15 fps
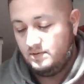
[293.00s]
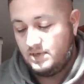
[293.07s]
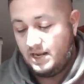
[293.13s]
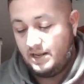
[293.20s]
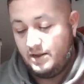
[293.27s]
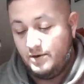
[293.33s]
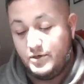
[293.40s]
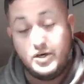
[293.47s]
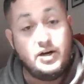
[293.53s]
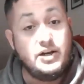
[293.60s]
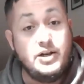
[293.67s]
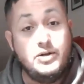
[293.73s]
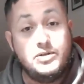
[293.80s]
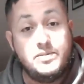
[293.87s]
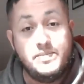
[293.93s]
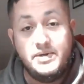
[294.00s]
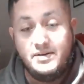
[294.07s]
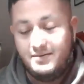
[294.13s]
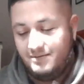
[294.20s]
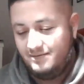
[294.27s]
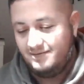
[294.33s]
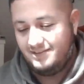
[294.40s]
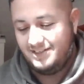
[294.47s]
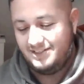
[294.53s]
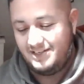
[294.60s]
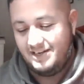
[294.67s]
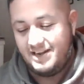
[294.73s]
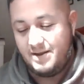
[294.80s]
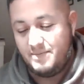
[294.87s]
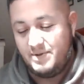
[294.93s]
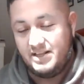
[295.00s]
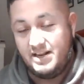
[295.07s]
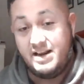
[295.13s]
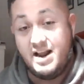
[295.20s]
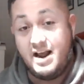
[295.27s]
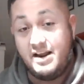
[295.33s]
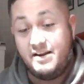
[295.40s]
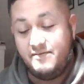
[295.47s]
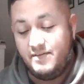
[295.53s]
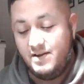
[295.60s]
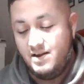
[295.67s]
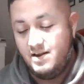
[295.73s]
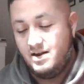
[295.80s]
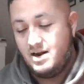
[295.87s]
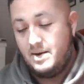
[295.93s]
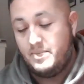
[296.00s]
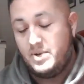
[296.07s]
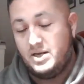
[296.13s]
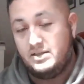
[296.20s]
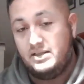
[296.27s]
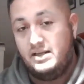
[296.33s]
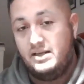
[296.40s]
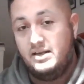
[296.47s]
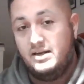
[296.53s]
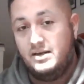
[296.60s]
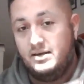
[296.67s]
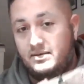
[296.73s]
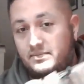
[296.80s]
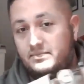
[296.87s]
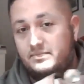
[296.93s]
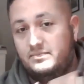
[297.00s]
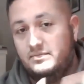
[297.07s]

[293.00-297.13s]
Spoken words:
Thank you, John Huseman, because he gave me that knife. I bought the